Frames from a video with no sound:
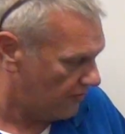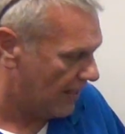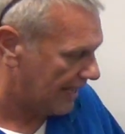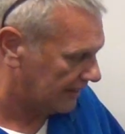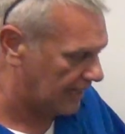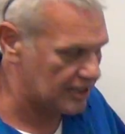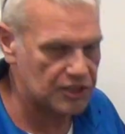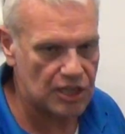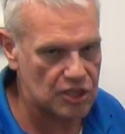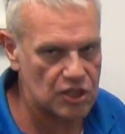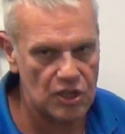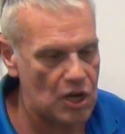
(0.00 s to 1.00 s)
That lets
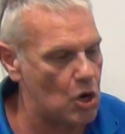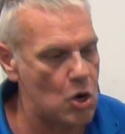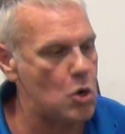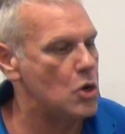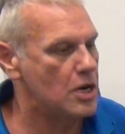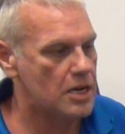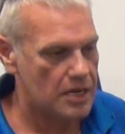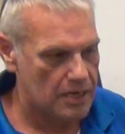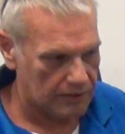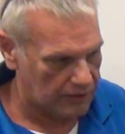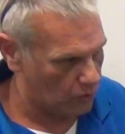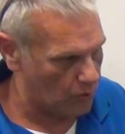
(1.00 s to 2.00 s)
us know
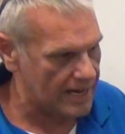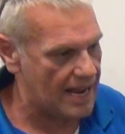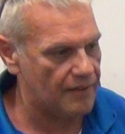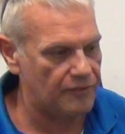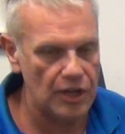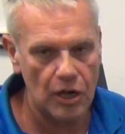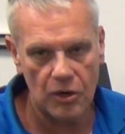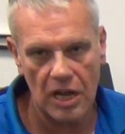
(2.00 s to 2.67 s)
that we have no